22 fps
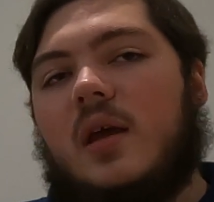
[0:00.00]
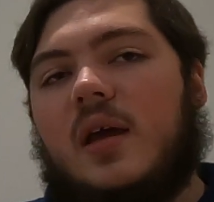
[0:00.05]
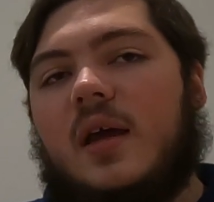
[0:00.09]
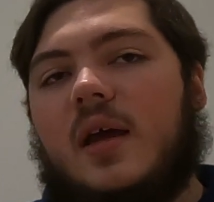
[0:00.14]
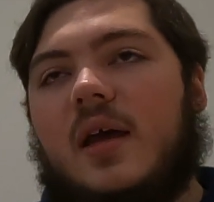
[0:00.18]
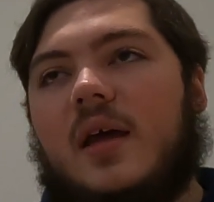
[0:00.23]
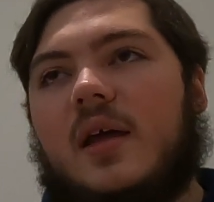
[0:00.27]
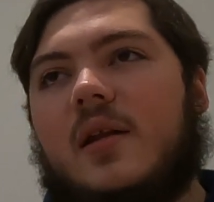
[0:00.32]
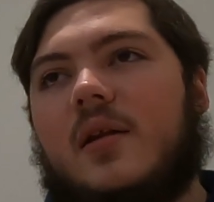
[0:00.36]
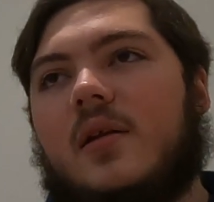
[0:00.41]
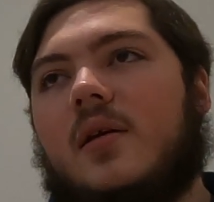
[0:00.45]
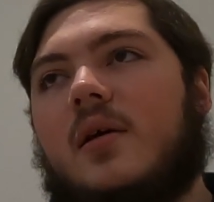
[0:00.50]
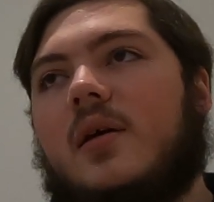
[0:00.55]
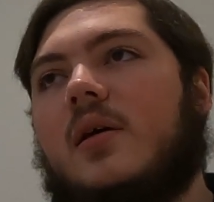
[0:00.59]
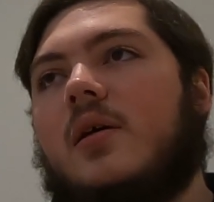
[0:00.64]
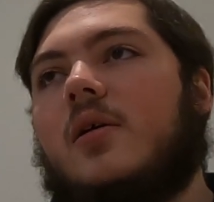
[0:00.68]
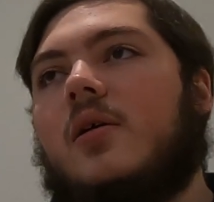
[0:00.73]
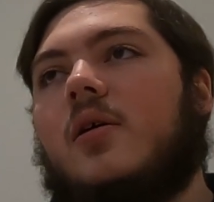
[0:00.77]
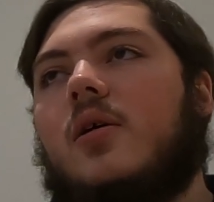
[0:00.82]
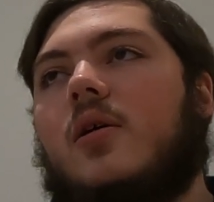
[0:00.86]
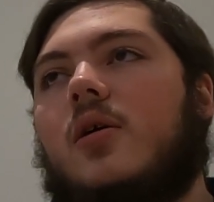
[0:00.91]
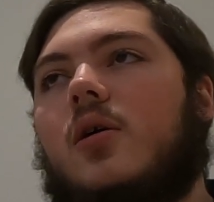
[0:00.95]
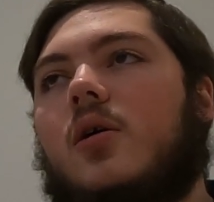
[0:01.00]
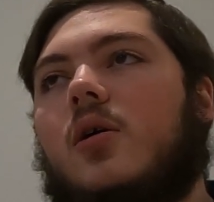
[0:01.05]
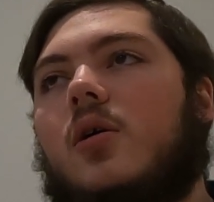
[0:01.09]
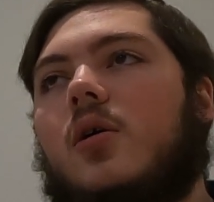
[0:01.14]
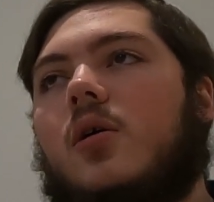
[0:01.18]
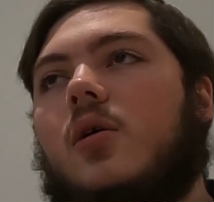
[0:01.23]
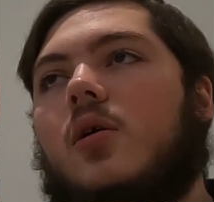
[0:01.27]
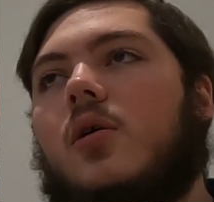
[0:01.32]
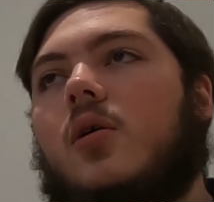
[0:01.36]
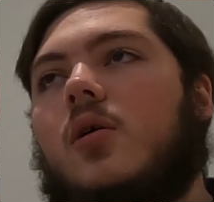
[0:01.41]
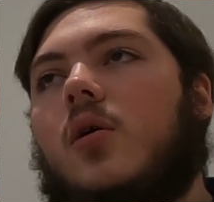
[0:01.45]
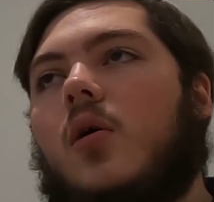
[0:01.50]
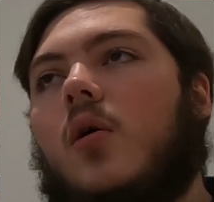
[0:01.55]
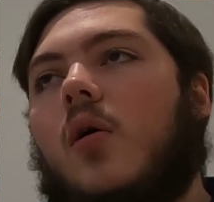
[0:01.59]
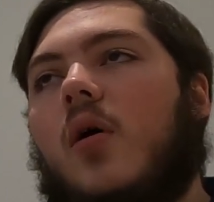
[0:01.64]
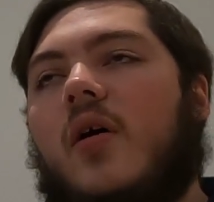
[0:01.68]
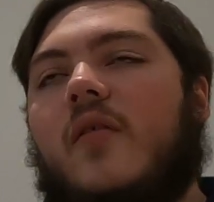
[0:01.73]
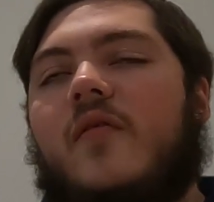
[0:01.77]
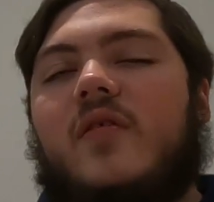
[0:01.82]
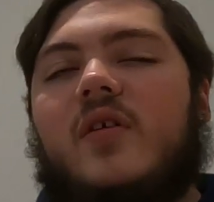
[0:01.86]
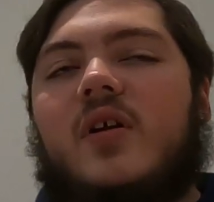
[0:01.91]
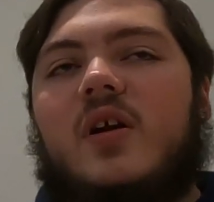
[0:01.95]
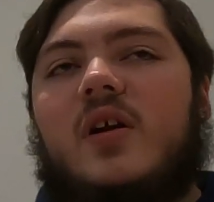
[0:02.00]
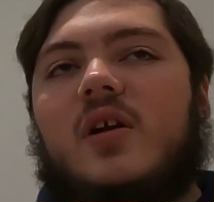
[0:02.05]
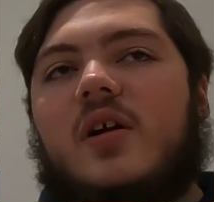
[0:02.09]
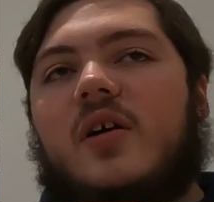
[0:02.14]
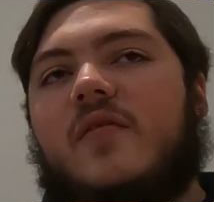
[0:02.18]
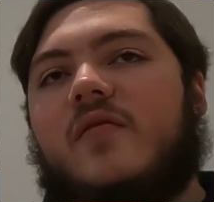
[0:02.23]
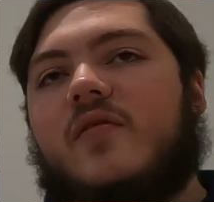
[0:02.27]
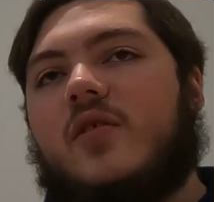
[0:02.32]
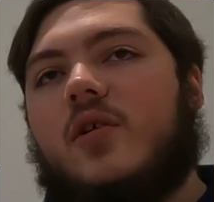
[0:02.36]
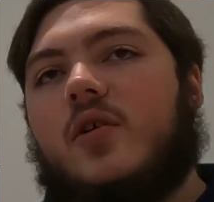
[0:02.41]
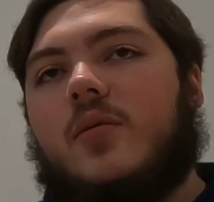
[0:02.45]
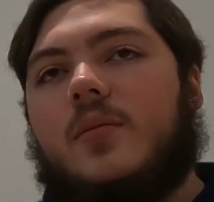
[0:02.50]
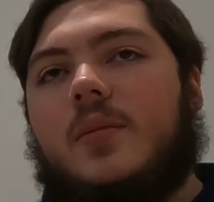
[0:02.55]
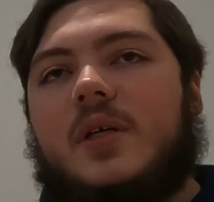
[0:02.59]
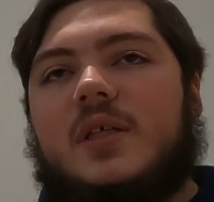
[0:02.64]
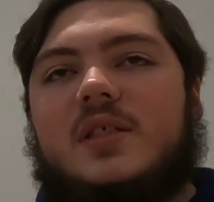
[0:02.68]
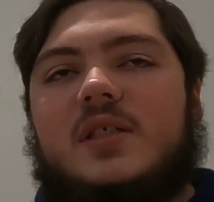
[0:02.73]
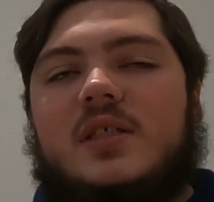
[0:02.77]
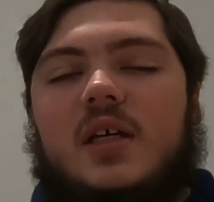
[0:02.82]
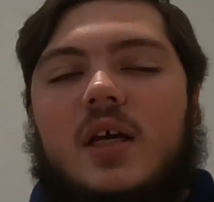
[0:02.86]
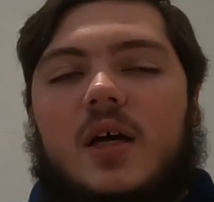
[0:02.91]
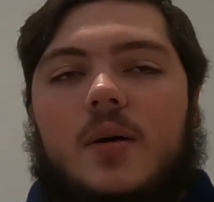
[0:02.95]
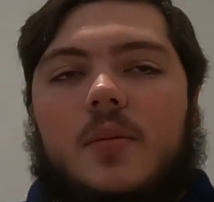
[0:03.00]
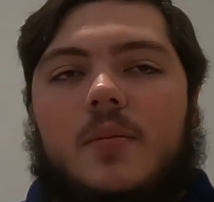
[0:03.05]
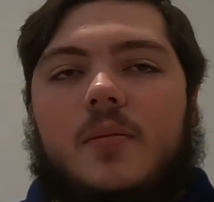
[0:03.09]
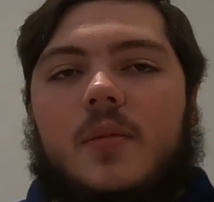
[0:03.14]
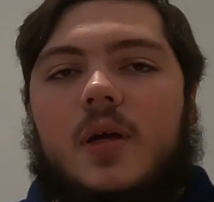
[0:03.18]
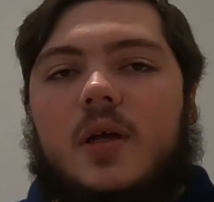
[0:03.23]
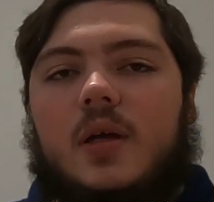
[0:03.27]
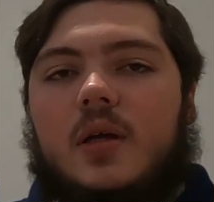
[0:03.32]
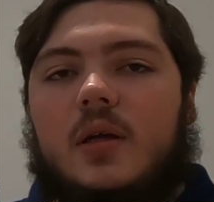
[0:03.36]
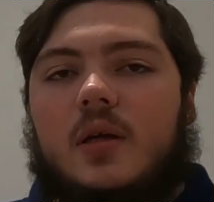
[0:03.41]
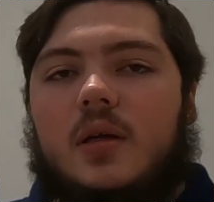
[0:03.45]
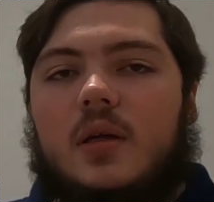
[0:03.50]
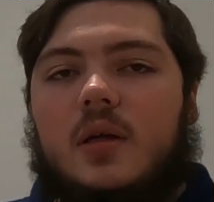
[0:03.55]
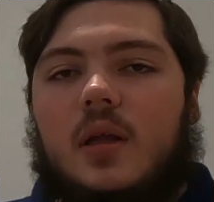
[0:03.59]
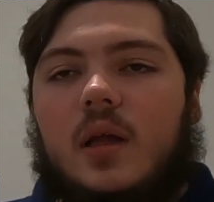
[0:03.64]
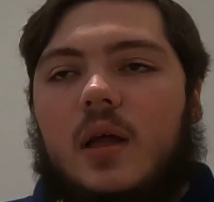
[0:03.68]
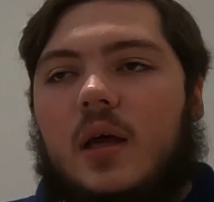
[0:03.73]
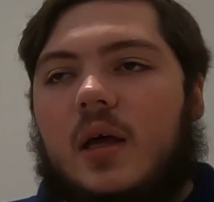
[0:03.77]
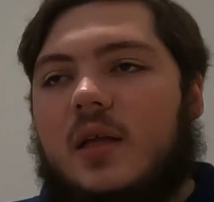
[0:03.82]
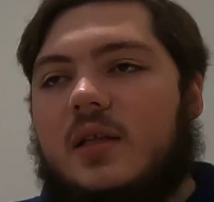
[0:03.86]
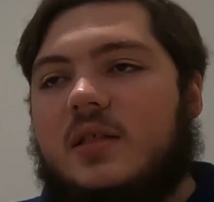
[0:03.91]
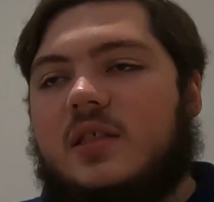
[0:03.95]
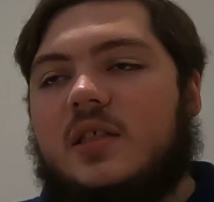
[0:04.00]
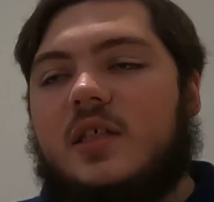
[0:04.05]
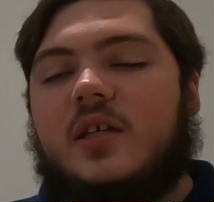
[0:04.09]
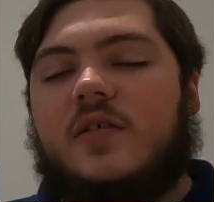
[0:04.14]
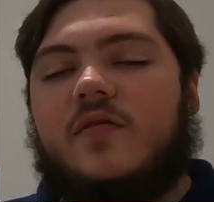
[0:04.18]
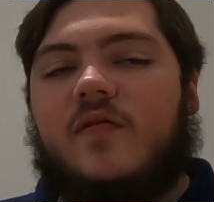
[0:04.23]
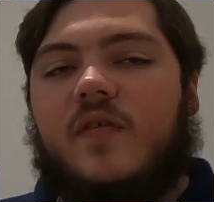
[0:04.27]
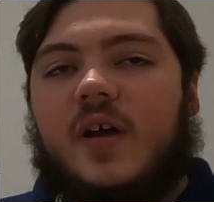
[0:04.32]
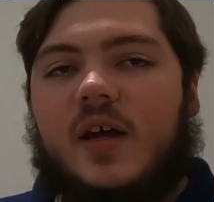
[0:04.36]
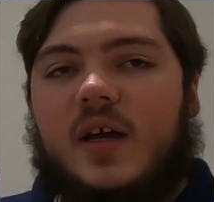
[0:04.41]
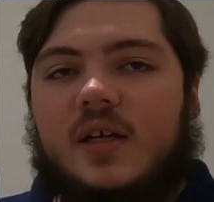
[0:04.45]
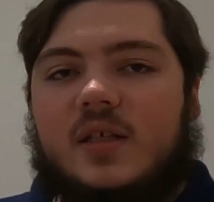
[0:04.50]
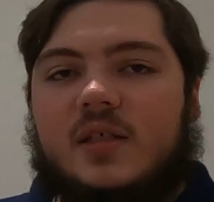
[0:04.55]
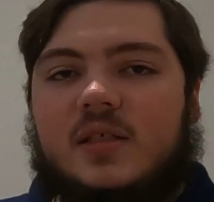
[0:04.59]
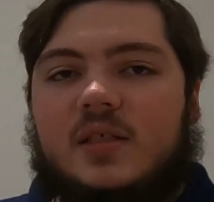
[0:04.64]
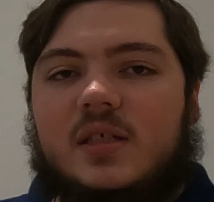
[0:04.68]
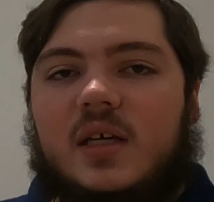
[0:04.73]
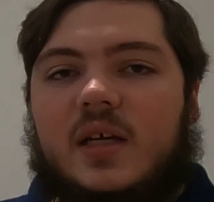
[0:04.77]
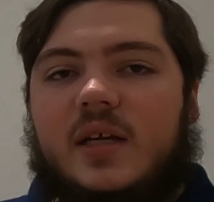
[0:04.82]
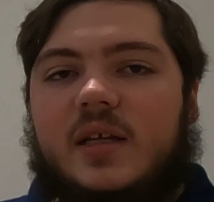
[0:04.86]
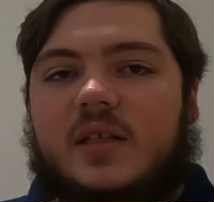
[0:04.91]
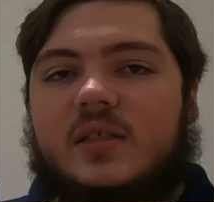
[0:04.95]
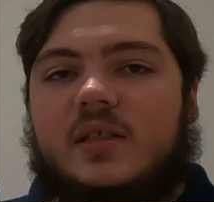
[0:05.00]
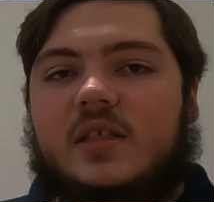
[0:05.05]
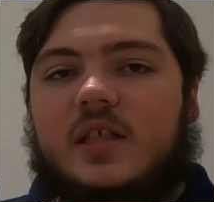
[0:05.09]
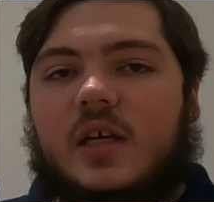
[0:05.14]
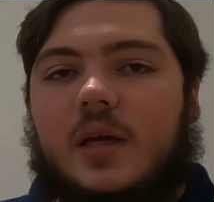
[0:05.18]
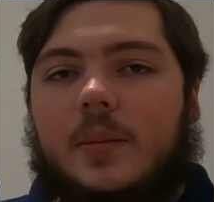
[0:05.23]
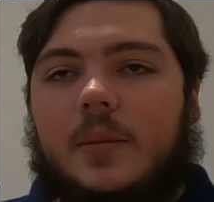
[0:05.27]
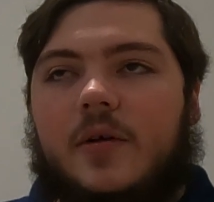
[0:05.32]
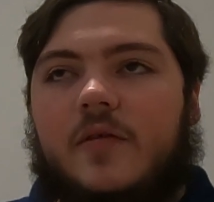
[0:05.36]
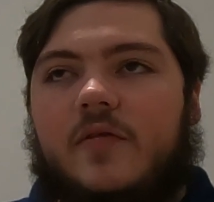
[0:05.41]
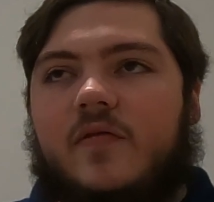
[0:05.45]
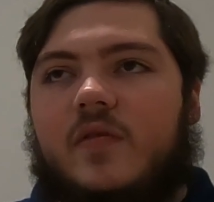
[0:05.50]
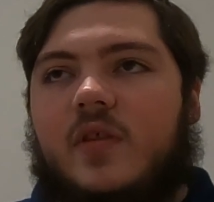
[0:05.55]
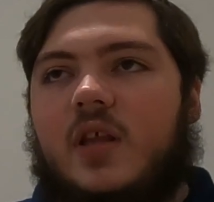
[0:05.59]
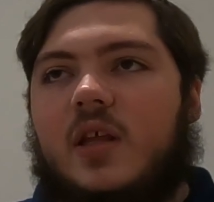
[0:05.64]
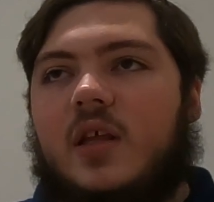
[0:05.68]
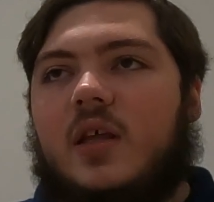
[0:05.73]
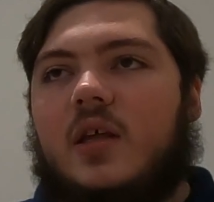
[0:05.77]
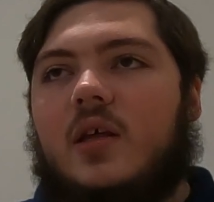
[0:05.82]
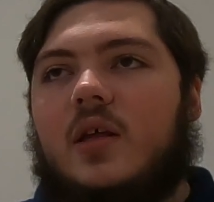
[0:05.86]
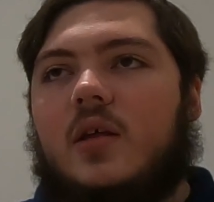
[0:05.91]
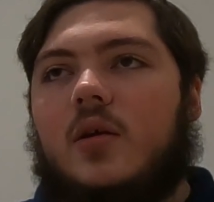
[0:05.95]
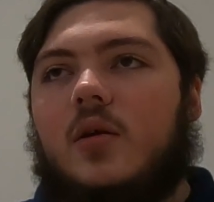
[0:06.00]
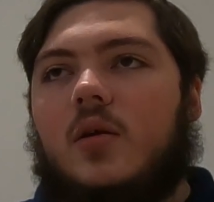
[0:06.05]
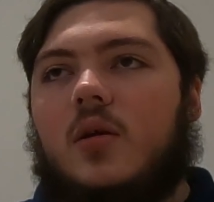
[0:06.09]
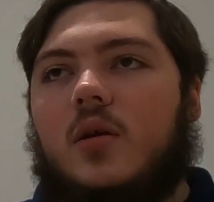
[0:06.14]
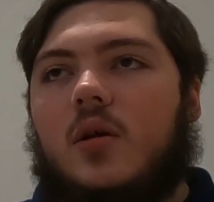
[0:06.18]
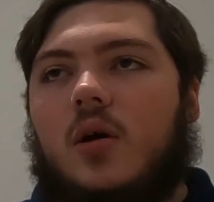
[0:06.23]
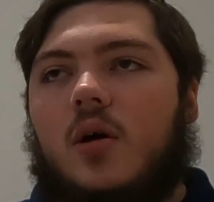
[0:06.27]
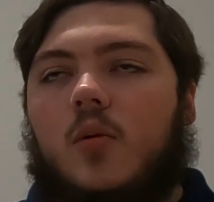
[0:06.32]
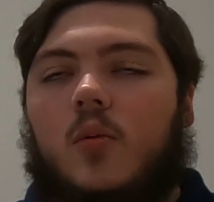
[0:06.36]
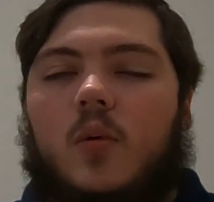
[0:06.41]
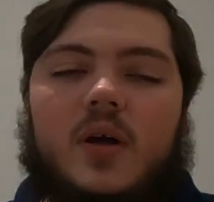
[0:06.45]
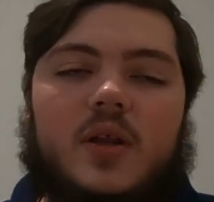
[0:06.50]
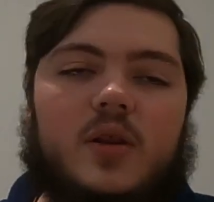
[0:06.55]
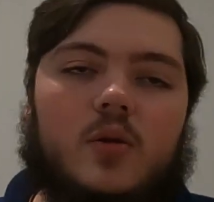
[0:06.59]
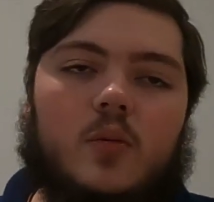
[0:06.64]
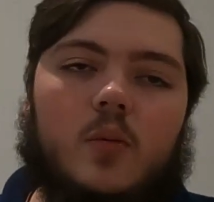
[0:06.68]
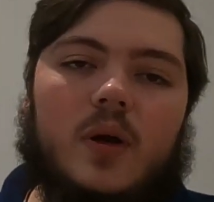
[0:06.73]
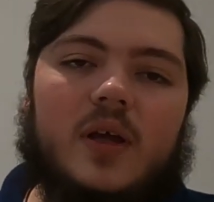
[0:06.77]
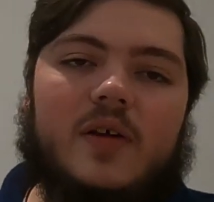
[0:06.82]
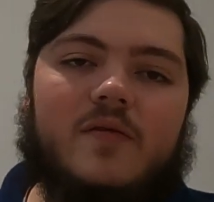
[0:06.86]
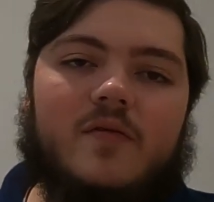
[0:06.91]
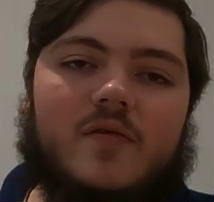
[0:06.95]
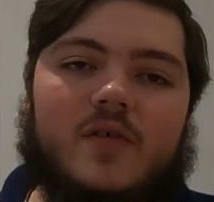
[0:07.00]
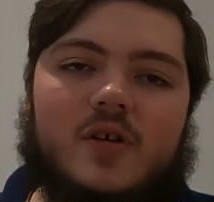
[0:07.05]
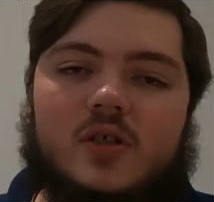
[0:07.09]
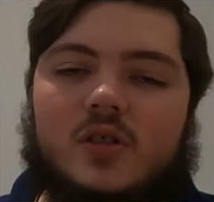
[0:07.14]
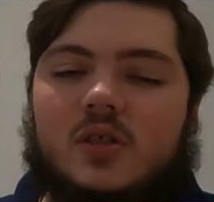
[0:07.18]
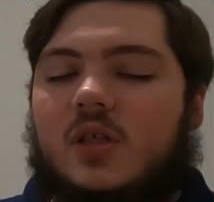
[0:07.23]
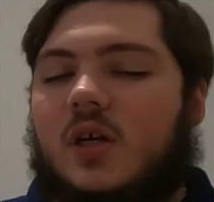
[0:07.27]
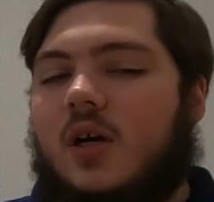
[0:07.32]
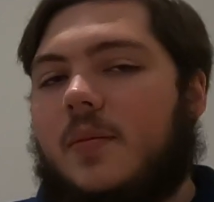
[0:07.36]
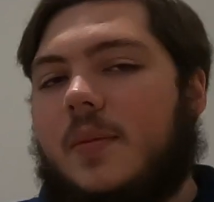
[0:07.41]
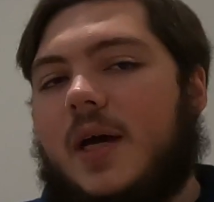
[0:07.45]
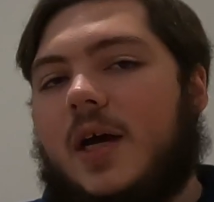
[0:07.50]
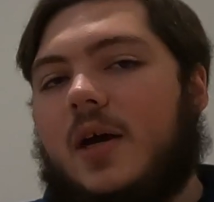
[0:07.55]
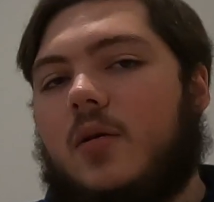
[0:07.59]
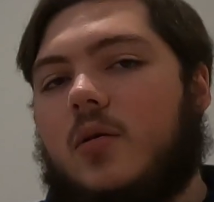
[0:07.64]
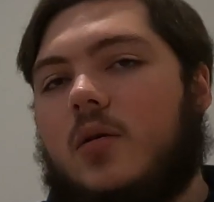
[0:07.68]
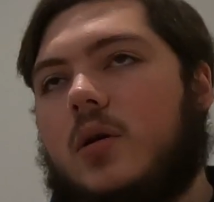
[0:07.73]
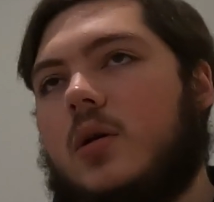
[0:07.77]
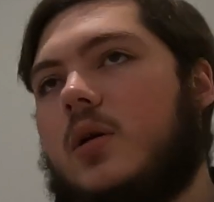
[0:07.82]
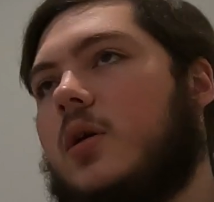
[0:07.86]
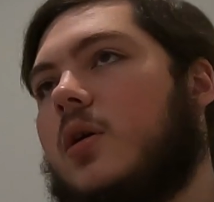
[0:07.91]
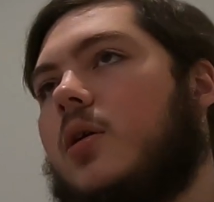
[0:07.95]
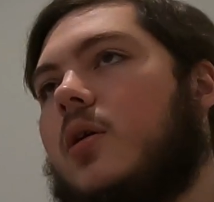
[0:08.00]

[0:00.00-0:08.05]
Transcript: And often enough there will be some defect in some of the way the wafers come out.